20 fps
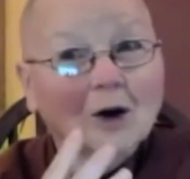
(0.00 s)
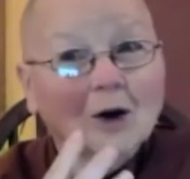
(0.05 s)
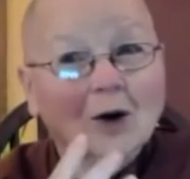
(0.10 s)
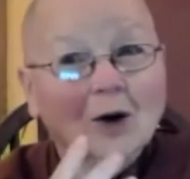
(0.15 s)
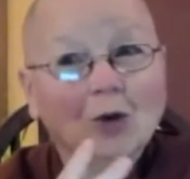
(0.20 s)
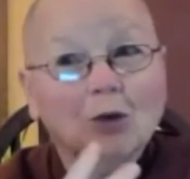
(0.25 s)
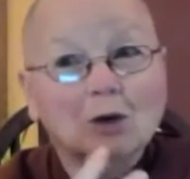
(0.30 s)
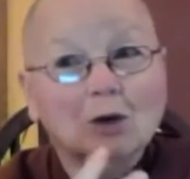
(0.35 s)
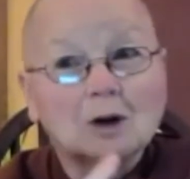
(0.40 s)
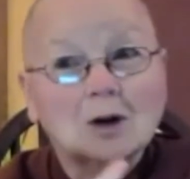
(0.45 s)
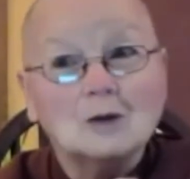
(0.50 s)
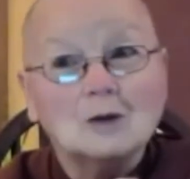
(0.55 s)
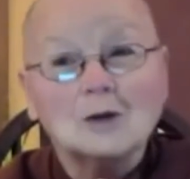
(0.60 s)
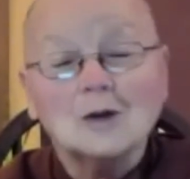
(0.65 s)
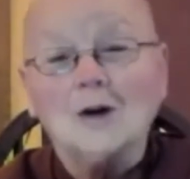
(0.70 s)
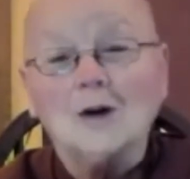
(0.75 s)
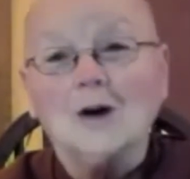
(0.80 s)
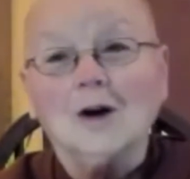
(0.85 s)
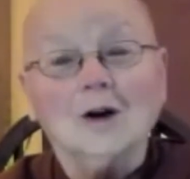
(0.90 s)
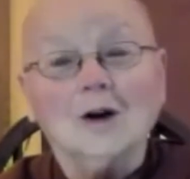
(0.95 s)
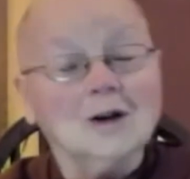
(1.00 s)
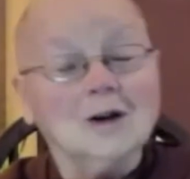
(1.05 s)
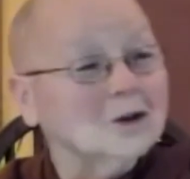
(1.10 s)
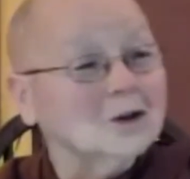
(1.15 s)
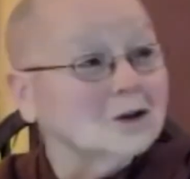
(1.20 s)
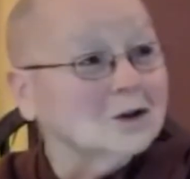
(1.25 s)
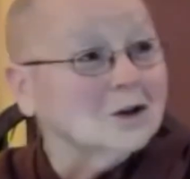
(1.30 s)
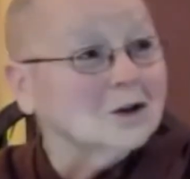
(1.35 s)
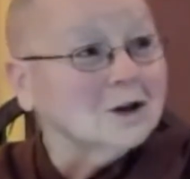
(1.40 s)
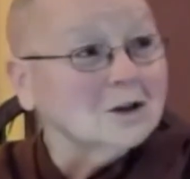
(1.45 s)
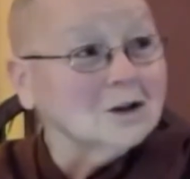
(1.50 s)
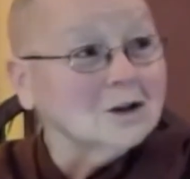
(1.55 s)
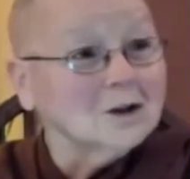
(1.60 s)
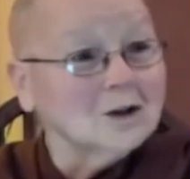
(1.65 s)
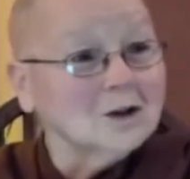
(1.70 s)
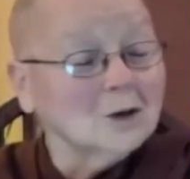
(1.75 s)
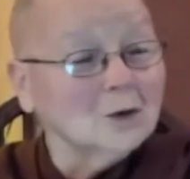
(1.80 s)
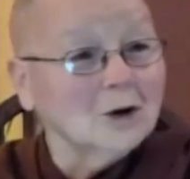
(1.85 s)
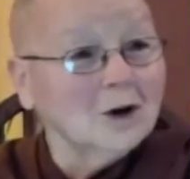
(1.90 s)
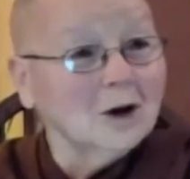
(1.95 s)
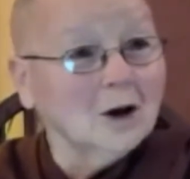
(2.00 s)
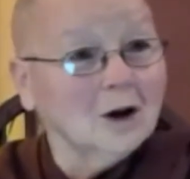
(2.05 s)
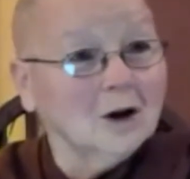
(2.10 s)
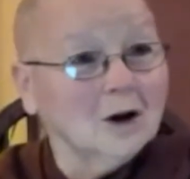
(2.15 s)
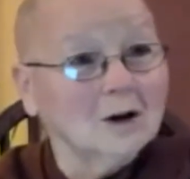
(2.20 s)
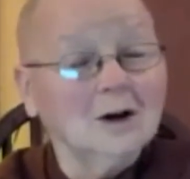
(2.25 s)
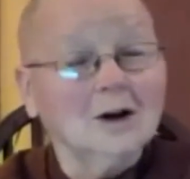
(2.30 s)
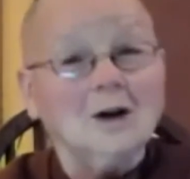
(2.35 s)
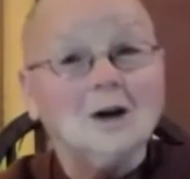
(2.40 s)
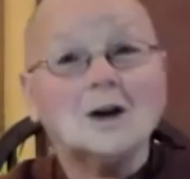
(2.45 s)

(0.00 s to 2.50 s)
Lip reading: whatever successes that we had,